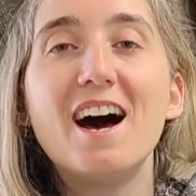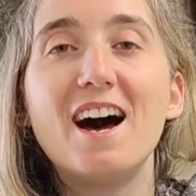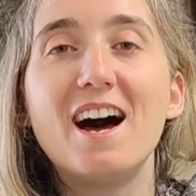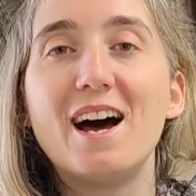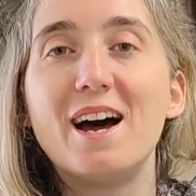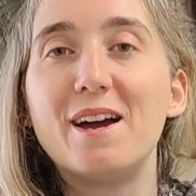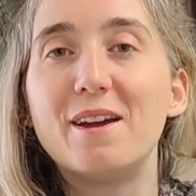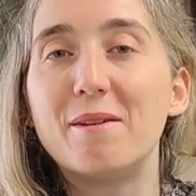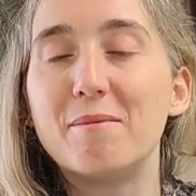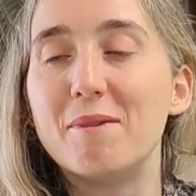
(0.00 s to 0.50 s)

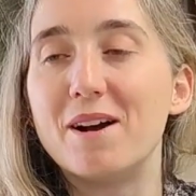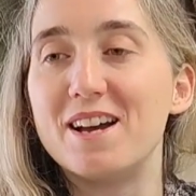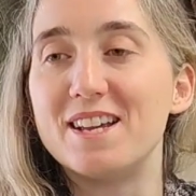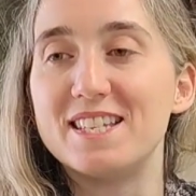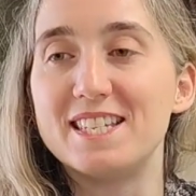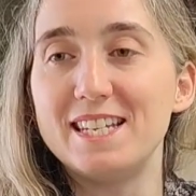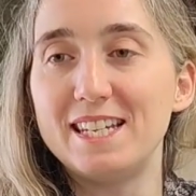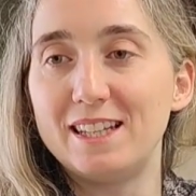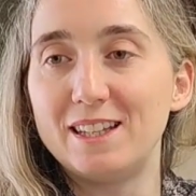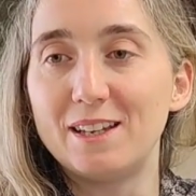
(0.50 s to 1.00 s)
I'm
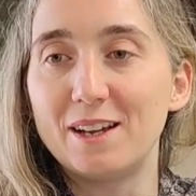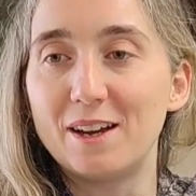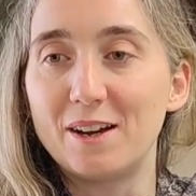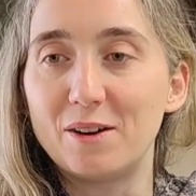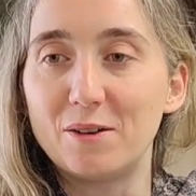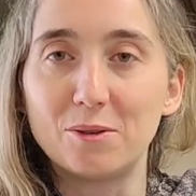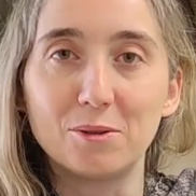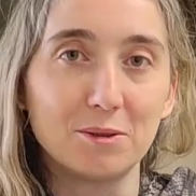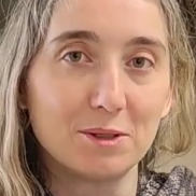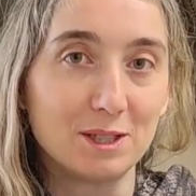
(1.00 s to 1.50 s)

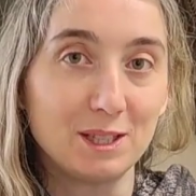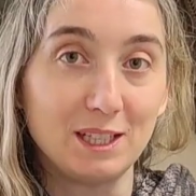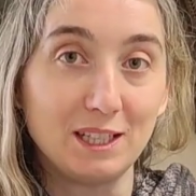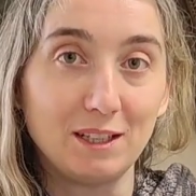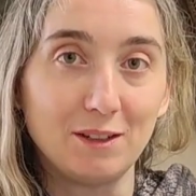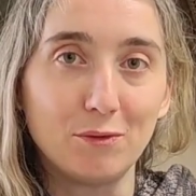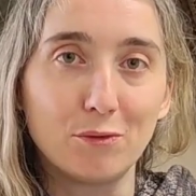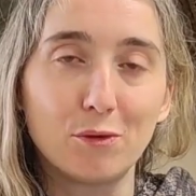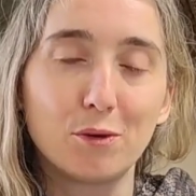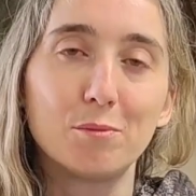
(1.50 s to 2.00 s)
Asita or
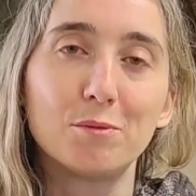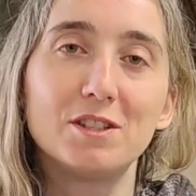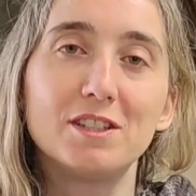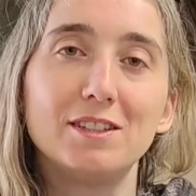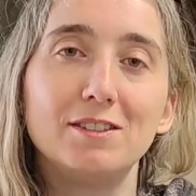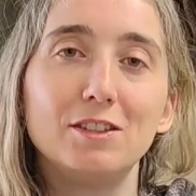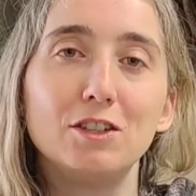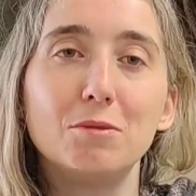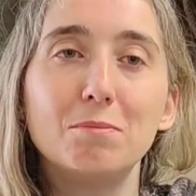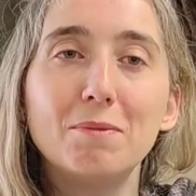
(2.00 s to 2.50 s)
Sidi from
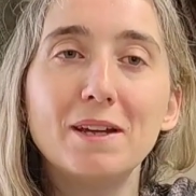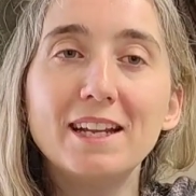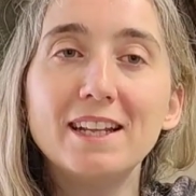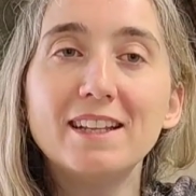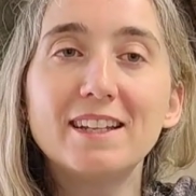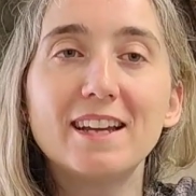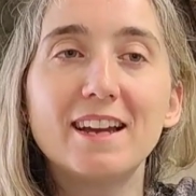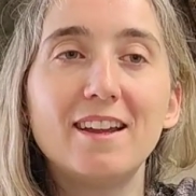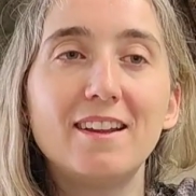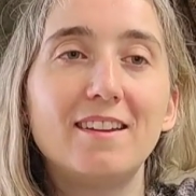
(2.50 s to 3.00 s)

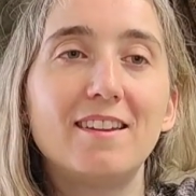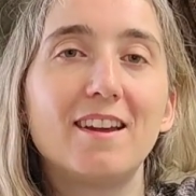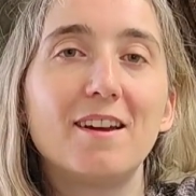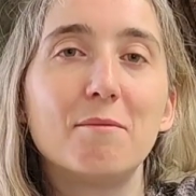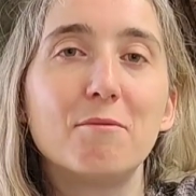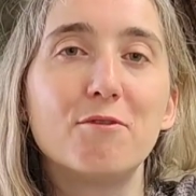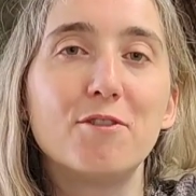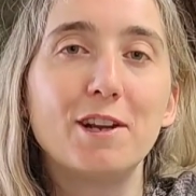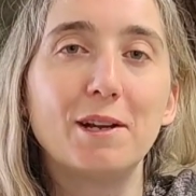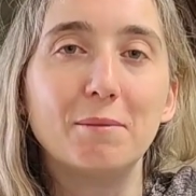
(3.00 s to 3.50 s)
Sidispinnt and
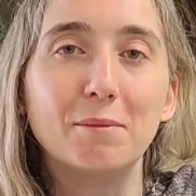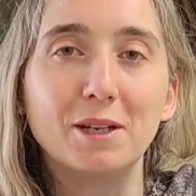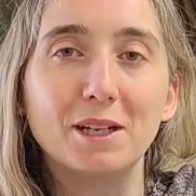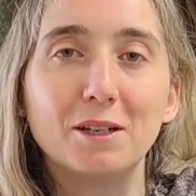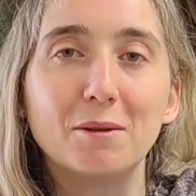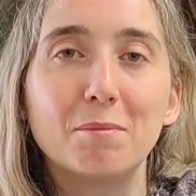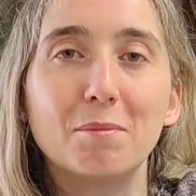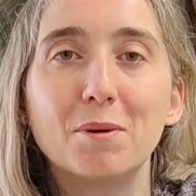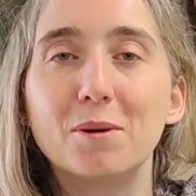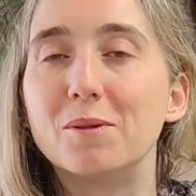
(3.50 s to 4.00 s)
I'm filming the